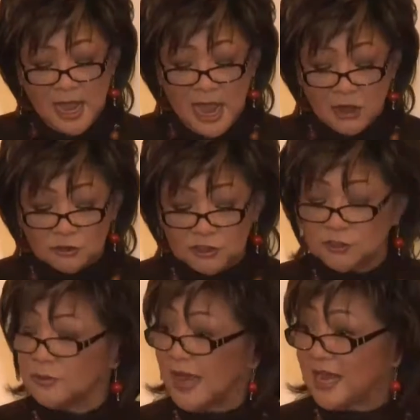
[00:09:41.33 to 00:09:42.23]
How do
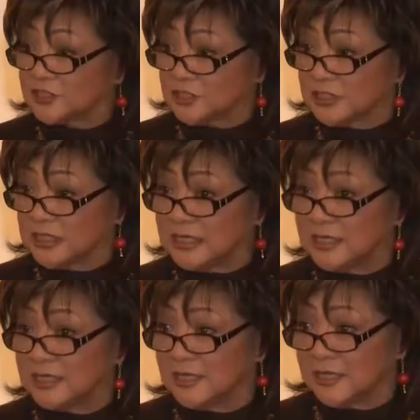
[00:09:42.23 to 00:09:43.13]
you actually
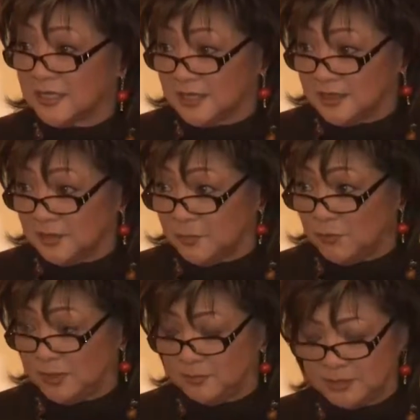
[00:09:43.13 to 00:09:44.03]
get the
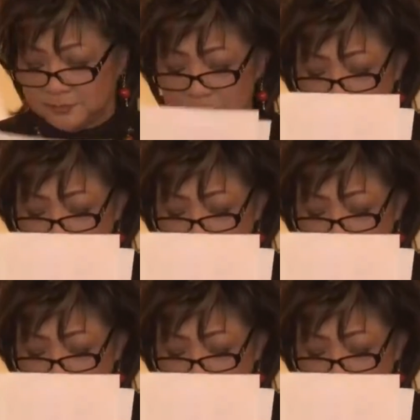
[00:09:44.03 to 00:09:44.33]
appointment?